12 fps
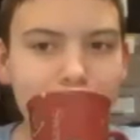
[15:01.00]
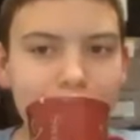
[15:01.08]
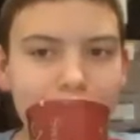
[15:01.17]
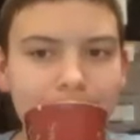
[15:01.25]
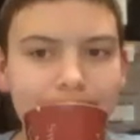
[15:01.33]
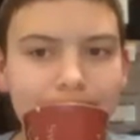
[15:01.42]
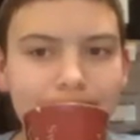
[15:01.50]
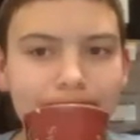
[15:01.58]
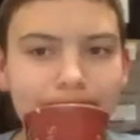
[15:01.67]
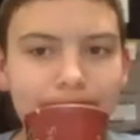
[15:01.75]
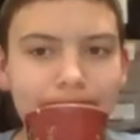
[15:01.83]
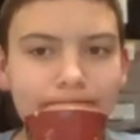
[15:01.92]

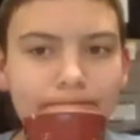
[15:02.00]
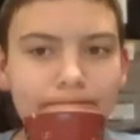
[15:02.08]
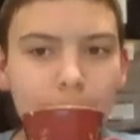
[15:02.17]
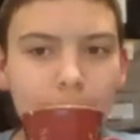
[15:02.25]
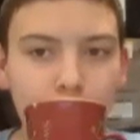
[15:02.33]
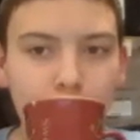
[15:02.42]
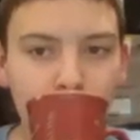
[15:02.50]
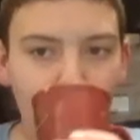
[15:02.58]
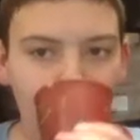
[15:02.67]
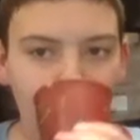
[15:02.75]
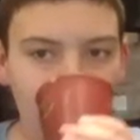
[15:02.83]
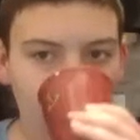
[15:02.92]

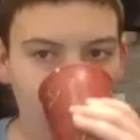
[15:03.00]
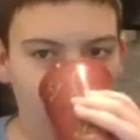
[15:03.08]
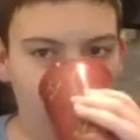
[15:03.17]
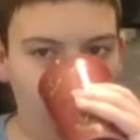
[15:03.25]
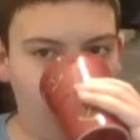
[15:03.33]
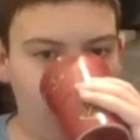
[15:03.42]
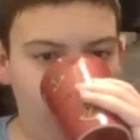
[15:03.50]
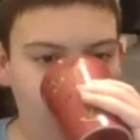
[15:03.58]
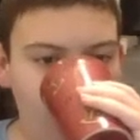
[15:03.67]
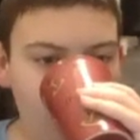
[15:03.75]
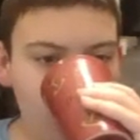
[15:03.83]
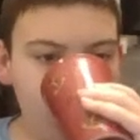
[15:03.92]

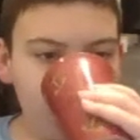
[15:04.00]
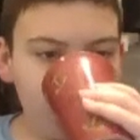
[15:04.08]
(no one is talking)